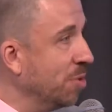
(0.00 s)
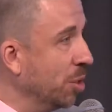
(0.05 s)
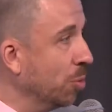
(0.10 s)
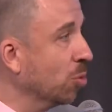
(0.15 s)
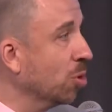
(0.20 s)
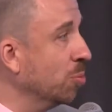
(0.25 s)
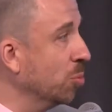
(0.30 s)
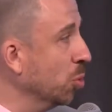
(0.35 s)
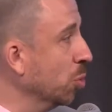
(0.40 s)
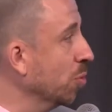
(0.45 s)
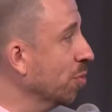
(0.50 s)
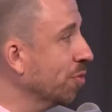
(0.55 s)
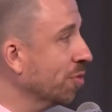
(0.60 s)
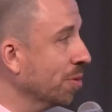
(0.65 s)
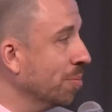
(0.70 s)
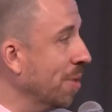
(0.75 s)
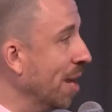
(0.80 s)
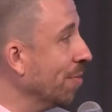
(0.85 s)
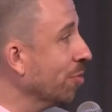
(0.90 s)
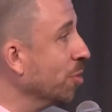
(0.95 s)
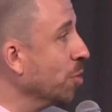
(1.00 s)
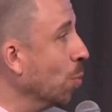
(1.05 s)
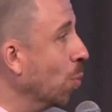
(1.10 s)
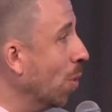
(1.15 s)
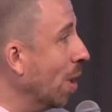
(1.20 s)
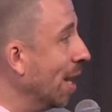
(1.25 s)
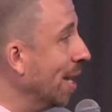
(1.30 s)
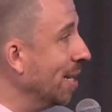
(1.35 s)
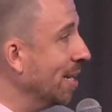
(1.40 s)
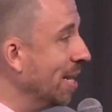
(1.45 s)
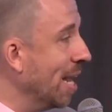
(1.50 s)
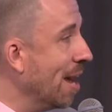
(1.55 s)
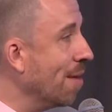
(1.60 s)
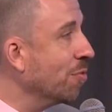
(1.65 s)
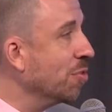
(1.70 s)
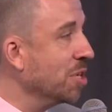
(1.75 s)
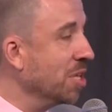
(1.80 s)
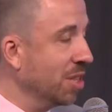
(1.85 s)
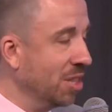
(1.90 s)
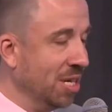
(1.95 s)
been removed from everyone and
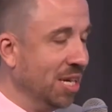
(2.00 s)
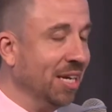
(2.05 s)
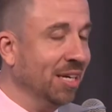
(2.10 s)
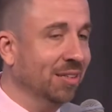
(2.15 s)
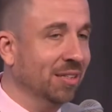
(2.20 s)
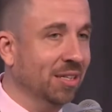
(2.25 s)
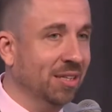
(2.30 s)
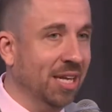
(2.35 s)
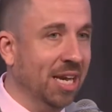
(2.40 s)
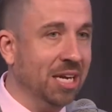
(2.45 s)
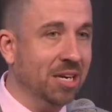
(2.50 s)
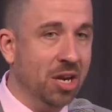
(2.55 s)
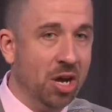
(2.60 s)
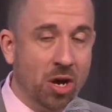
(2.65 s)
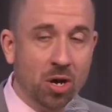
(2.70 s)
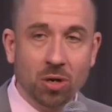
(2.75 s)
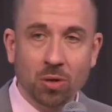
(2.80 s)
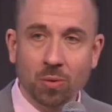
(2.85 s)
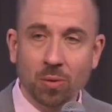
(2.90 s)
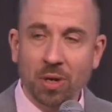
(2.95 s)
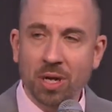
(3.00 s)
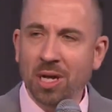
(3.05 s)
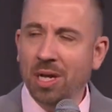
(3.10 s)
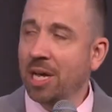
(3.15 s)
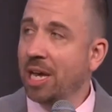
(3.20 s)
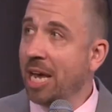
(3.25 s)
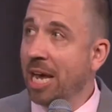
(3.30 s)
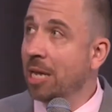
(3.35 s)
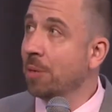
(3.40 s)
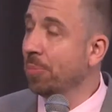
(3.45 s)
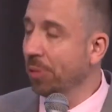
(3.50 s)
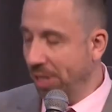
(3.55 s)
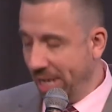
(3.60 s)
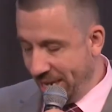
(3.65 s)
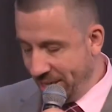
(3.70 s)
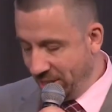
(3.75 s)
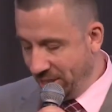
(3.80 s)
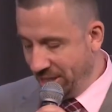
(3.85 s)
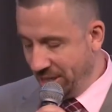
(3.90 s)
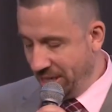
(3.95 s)
everything that they know and
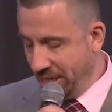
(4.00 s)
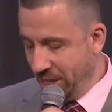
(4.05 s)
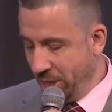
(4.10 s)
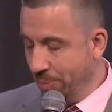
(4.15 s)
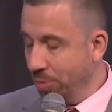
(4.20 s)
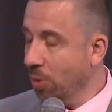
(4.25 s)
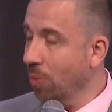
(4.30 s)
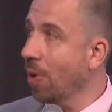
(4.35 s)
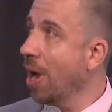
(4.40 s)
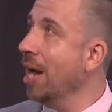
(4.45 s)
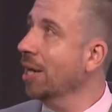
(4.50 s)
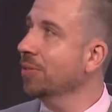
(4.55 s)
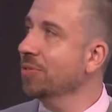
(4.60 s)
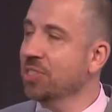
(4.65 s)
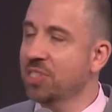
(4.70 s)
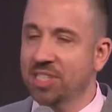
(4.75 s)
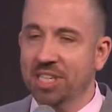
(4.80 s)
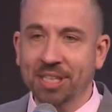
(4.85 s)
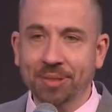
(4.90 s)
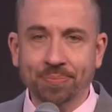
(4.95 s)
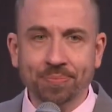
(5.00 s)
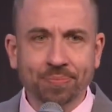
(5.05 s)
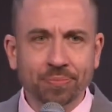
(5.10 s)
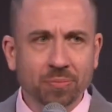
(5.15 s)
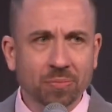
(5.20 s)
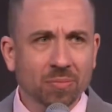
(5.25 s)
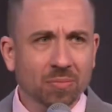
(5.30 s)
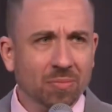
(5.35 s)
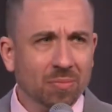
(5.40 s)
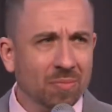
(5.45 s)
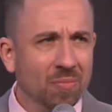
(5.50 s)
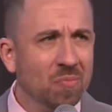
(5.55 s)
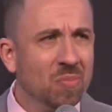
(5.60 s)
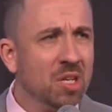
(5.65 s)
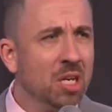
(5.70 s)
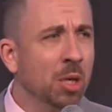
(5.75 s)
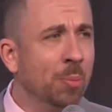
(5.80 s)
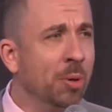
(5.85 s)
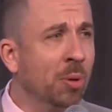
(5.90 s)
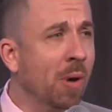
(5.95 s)
placed in a bureaucracy
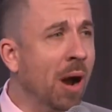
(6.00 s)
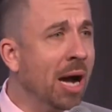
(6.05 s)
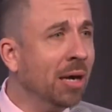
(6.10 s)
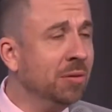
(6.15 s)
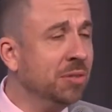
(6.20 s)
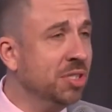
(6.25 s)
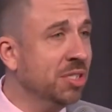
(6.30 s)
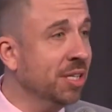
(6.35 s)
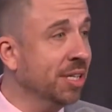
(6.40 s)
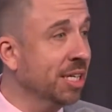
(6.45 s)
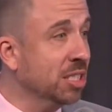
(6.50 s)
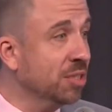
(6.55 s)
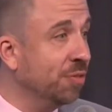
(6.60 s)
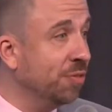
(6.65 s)
that's